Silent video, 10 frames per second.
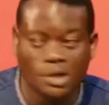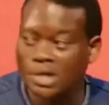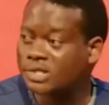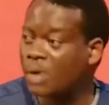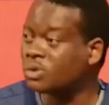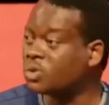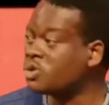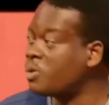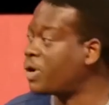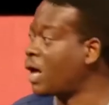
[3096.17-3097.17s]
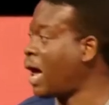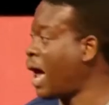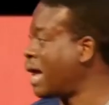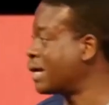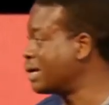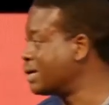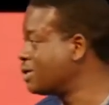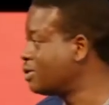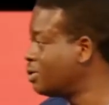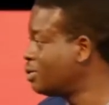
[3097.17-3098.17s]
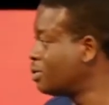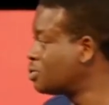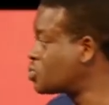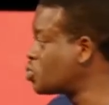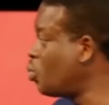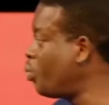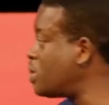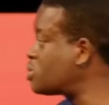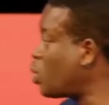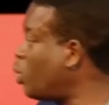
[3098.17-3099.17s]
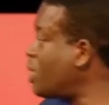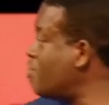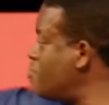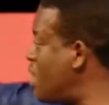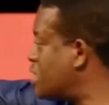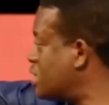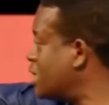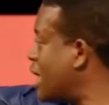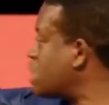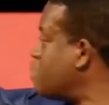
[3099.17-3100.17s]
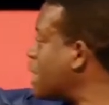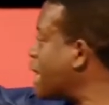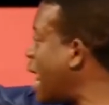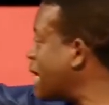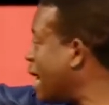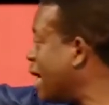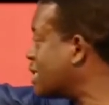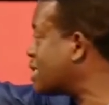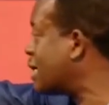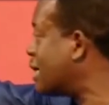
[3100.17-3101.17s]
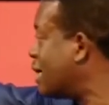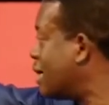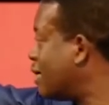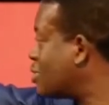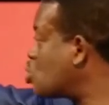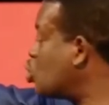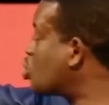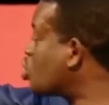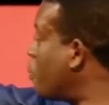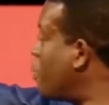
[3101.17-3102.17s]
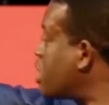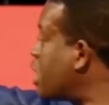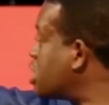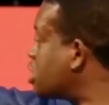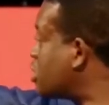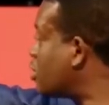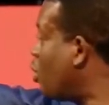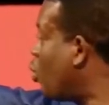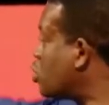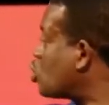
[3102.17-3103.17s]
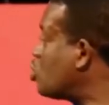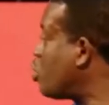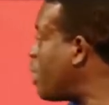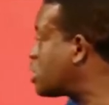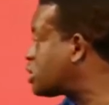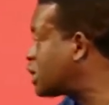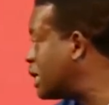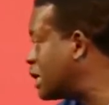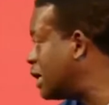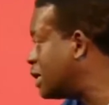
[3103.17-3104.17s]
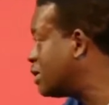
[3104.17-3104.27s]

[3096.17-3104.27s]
Esther was going to be the hand through which the mercy that has been gathered through supplication was going to be extended.